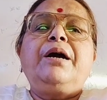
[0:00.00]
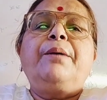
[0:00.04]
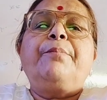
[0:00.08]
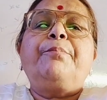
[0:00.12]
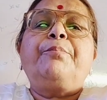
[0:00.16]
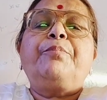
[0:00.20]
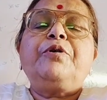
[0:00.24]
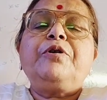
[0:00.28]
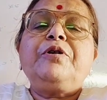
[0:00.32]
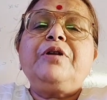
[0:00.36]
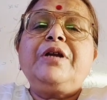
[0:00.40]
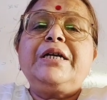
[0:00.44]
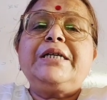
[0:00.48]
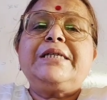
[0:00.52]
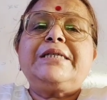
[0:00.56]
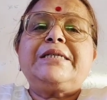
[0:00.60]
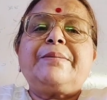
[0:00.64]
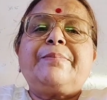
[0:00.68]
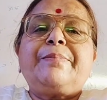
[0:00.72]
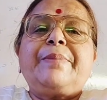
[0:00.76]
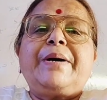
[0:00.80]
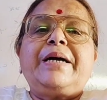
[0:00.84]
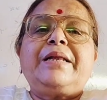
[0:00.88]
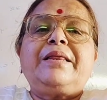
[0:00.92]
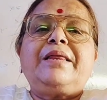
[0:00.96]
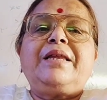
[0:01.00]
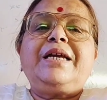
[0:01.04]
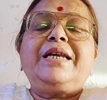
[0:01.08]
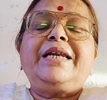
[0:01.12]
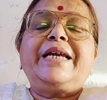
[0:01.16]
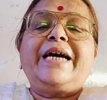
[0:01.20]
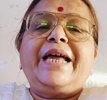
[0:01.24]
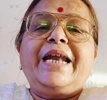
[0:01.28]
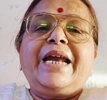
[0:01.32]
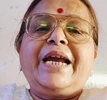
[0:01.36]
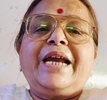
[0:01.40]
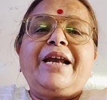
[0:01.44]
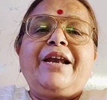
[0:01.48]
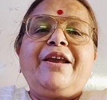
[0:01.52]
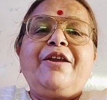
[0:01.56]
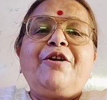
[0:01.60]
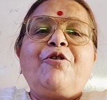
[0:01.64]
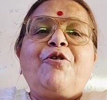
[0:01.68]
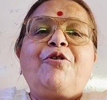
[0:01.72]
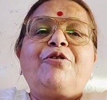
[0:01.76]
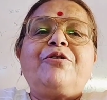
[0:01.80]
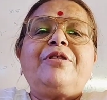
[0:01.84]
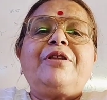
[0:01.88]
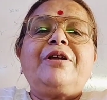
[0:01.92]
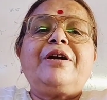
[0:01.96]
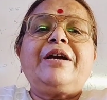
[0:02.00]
put that chapati directly on the